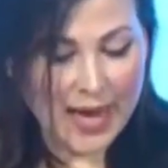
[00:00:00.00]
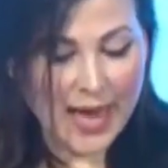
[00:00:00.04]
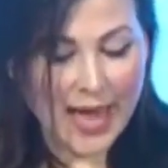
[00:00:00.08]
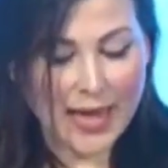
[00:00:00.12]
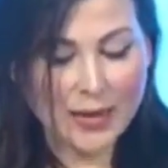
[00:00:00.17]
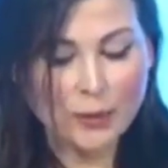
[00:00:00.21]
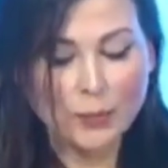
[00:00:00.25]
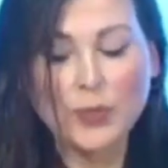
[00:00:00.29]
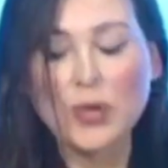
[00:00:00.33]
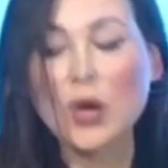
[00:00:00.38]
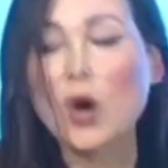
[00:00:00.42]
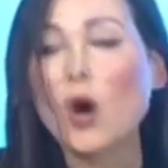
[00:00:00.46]

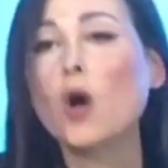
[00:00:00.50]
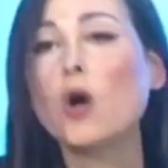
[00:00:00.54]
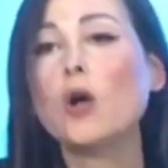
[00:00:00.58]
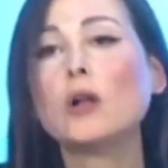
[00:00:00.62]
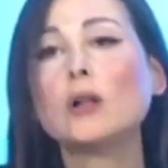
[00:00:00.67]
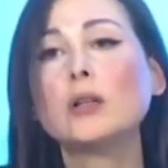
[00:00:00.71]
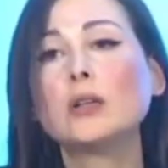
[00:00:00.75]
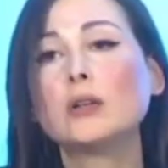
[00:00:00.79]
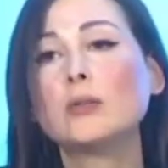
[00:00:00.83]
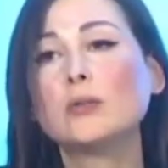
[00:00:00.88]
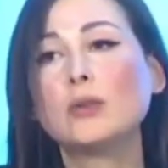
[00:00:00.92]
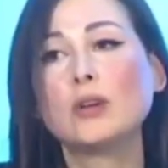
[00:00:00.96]
and we
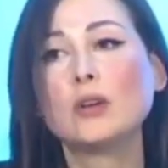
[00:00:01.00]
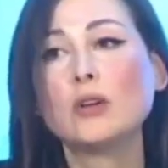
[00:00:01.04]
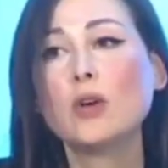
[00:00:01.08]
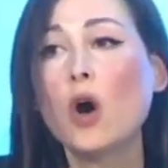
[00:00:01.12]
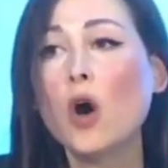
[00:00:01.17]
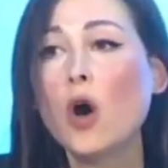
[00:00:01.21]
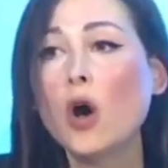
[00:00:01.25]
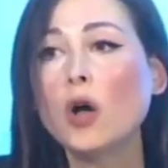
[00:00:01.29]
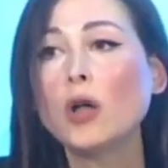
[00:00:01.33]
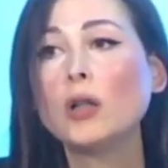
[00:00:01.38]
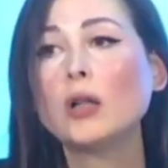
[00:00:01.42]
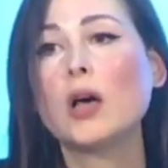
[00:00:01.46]
all
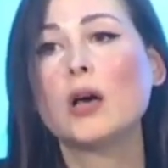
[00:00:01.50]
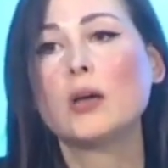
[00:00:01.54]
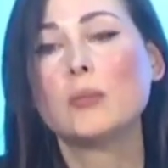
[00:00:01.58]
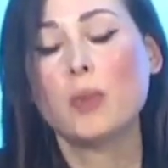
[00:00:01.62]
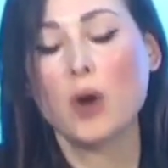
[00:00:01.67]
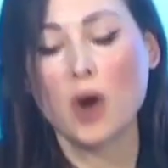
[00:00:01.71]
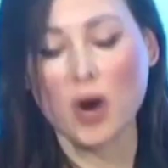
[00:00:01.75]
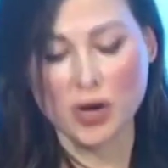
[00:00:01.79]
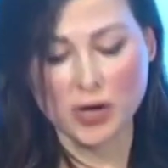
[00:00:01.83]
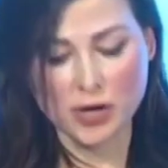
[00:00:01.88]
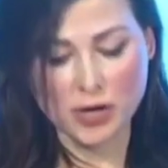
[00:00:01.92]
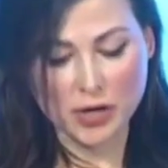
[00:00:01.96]
call on
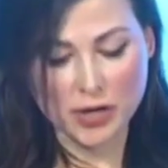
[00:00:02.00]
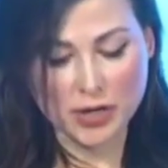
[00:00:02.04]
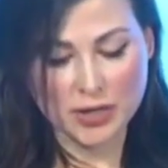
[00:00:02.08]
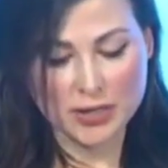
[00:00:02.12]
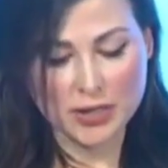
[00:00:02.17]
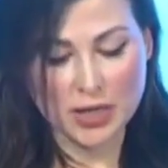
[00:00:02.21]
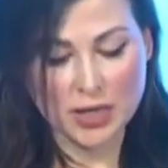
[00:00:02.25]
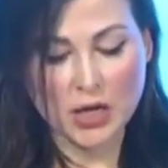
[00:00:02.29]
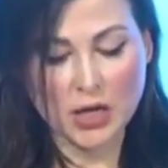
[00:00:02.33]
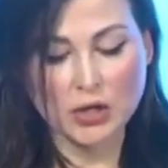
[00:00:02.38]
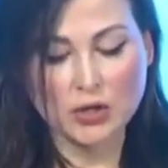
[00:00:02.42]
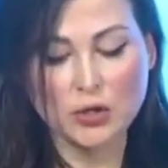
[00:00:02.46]

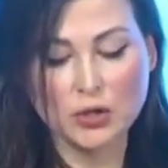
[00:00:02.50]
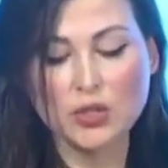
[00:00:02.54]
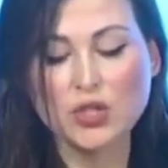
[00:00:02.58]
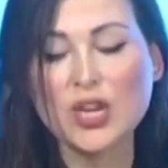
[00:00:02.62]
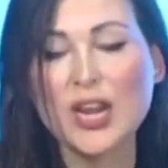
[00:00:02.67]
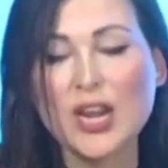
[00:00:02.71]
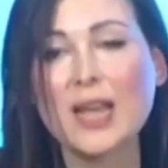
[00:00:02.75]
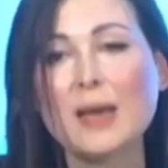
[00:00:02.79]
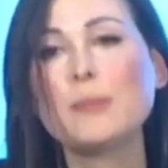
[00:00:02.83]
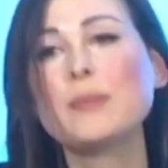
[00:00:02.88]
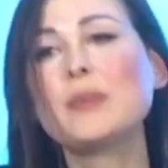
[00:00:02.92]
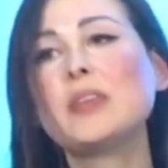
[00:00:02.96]
partners to
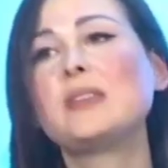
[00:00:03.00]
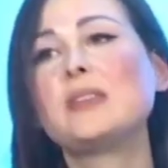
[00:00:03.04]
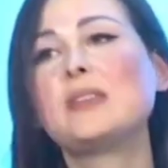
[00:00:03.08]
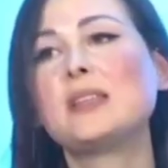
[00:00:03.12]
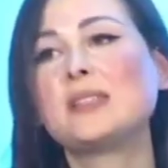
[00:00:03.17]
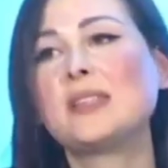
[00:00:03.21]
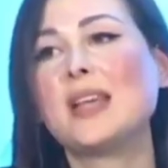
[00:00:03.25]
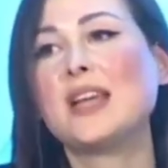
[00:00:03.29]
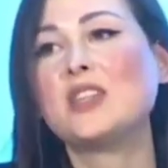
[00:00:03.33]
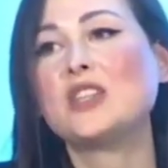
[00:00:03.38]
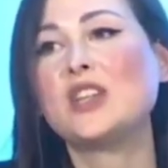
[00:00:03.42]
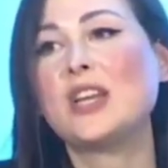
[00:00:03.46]
champion
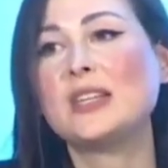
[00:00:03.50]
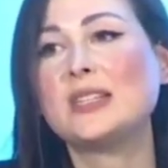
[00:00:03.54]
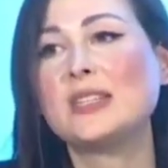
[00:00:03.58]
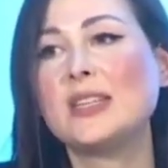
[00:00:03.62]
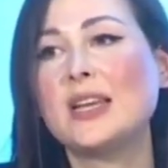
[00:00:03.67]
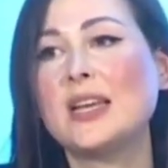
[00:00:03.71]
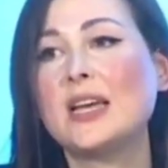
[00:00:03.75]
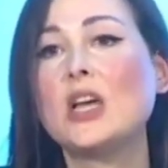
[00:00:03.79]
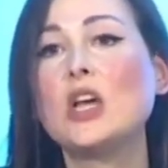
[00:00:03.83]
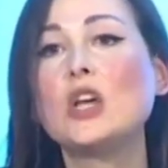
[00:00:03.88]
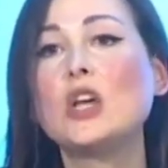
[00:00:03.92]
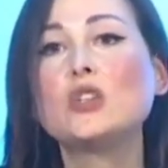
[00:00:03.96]
this
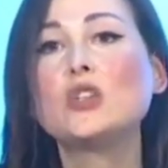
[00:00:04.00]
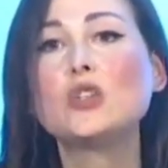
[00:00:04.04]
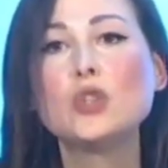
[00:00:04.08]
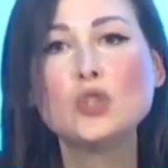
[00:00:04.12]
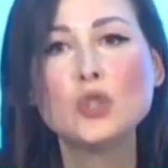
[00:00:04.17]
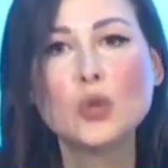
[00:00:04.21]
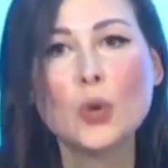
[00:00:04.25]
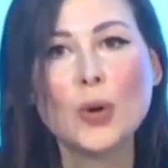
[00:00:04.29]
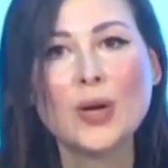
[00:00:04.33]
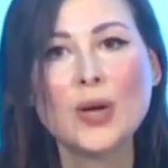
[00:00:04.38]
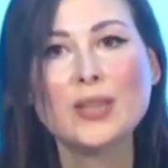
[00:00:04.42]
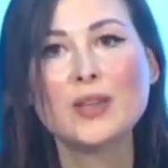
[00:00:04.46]
agenda, to
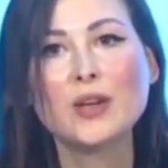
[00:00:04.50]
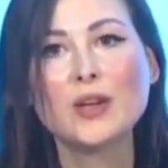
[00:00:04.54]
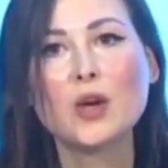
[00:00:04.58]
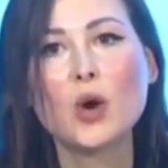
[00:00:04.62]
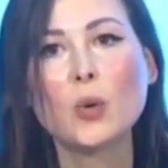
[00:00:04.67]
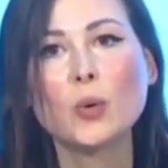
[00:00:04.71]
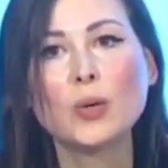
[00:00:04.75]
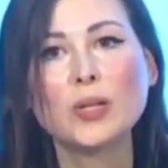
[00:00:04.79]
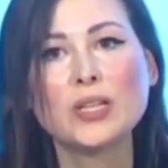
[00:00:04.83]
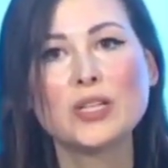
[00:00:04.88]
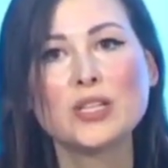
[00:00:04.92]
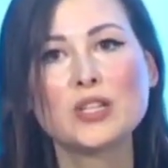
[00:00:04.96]
join the
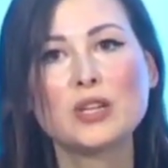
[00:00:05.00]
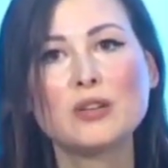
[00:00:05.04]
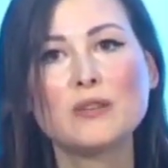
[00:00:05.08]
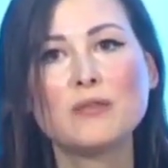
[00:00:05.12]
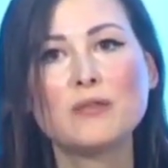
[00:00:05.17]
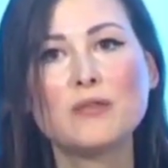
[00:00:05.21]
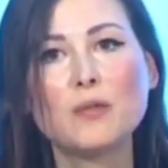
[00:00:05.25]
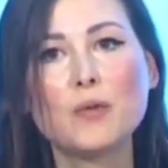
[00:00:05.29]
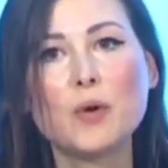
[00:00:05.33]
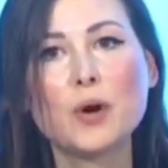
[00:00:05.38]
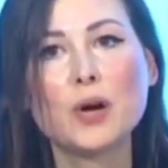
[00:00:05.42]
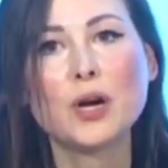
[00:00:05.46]
Coalition
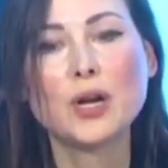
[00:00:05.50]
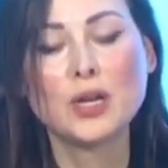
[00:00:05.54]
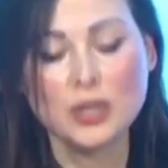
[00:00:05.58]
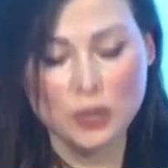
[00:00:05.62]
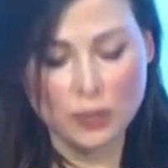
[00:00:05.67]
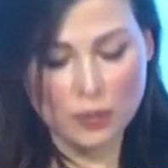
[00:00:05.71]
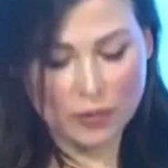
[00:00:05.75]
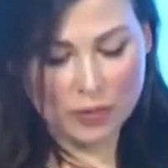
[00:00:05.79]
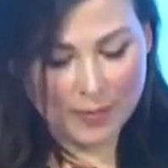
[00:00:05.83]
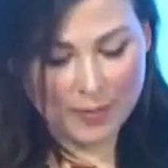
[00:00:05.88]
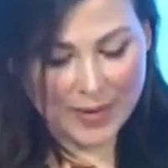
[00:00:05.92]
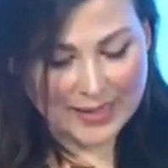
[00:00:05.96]
for
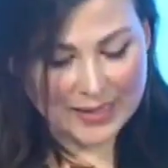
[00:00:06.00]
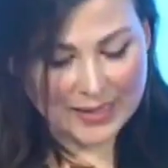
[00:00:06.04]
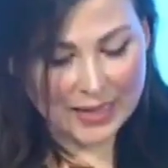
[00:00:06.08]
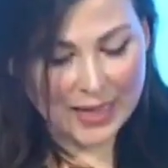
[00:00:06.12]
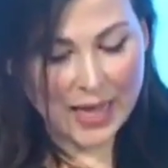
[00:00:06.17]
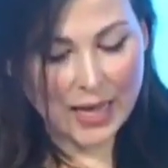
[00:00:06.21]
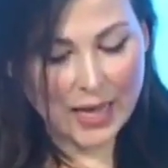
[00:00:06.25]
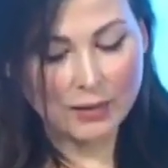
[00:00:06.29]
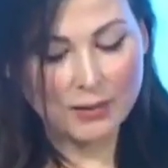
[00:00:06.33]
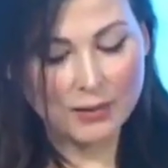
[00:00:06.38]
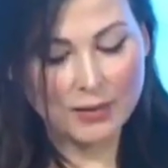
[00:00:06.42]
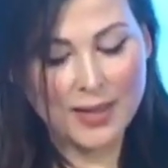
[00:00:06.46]
Youth Mental
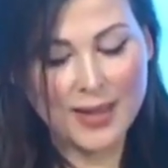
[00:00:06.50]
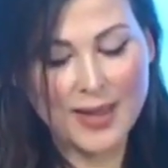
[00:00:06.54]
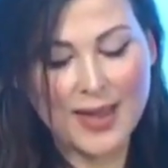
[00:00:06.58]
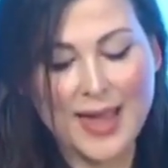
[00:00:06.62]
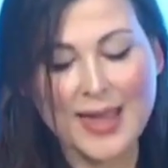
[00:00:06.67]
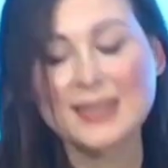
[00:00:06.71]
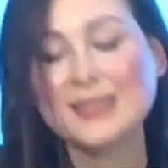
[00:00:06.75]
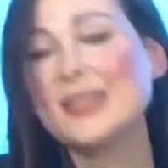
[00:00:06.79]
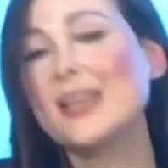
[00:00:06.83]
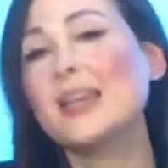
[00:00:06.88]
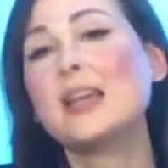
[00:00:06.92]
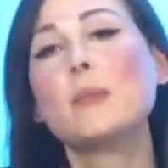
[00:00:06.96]
Health
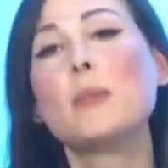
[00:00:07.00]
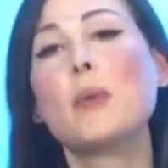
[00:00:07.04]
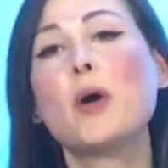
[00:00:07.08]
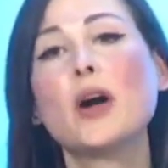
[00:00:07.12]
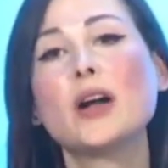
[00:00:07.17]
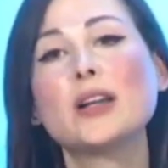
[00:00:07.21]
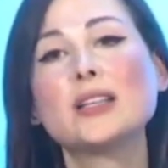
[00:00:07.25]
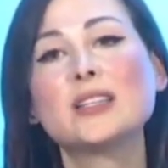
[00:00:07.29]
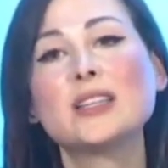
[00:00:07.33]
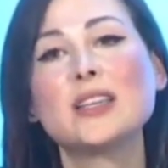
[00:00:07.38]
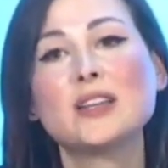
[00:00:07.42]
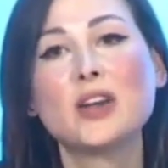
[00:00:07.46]
and take
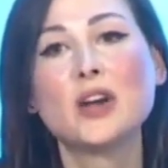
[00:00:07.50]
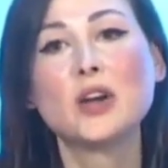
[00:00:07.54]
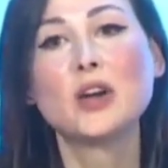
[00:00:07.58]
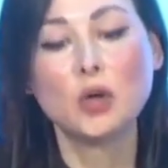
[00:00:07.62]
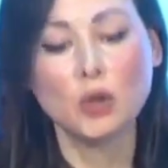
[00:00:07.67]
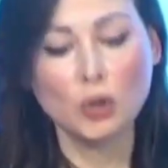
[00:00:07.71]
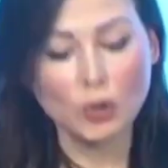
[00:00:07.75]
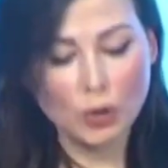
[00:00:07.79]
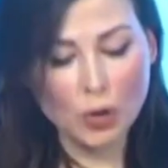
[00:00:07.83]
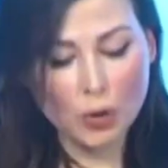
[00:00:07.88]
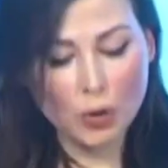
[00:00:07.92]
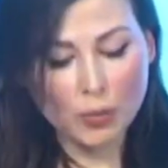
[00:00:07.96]
part in our
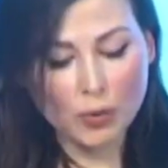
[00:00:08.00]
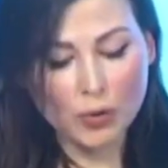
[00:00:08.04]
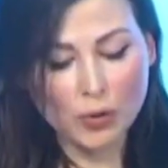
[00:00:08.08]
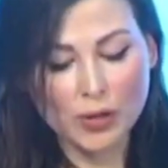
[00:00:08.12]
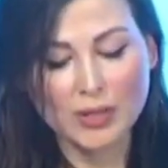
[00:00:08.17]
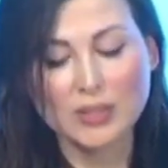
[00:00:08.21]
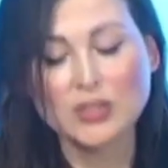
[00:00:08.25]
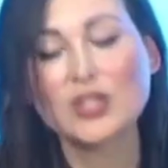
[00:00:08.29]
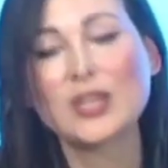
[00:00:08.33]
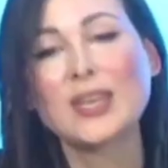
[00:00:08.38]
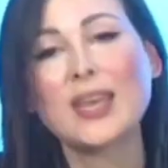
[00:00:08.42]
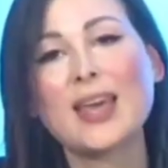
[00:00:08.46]

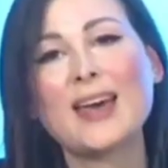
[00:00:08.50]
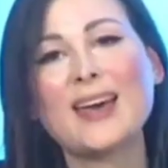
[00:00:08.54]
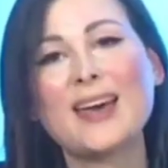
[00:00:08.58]
global